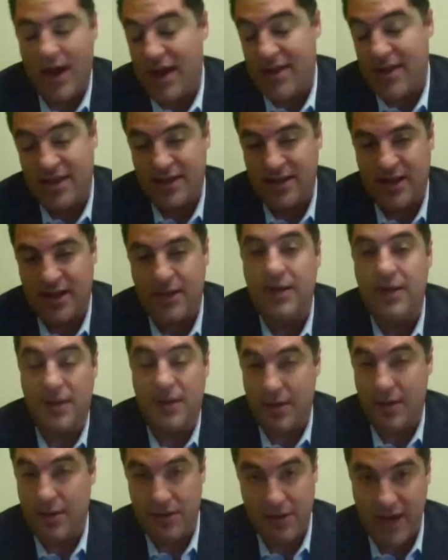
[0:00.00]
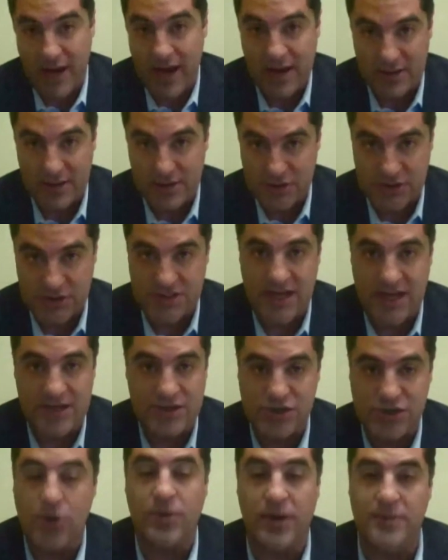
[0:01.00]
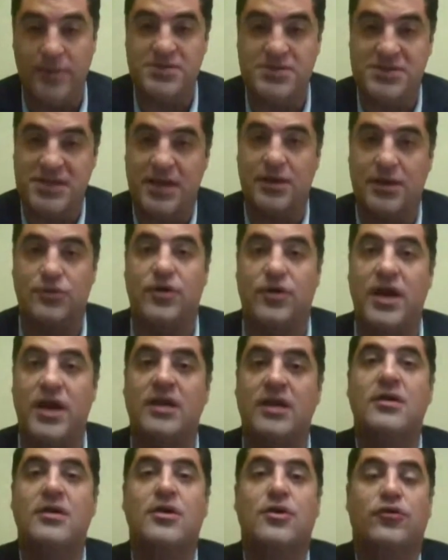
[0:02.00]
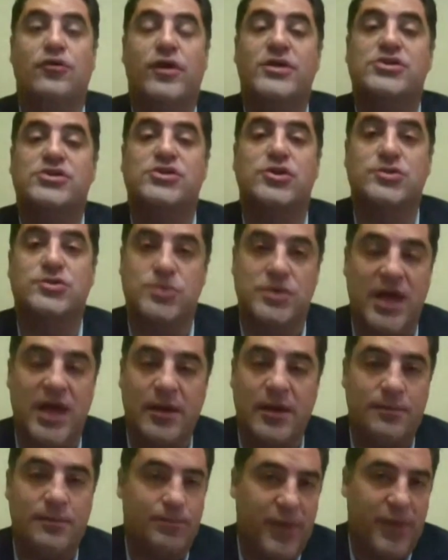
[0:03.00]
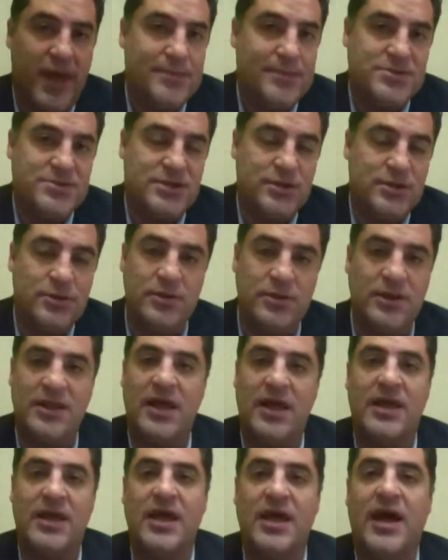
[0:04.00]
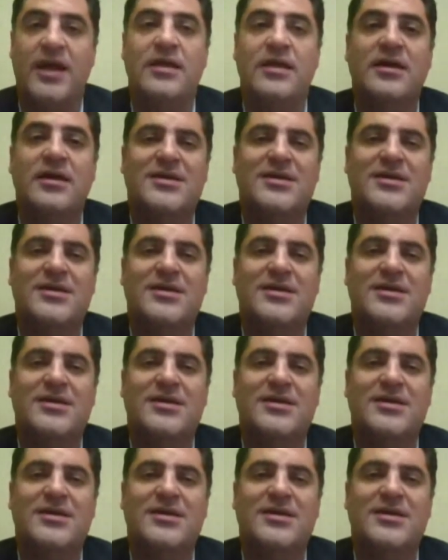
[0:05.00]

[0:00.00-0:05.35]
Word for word: I think they eh, not just that show, but I'm saying create great shows without him? Absolutely, they can.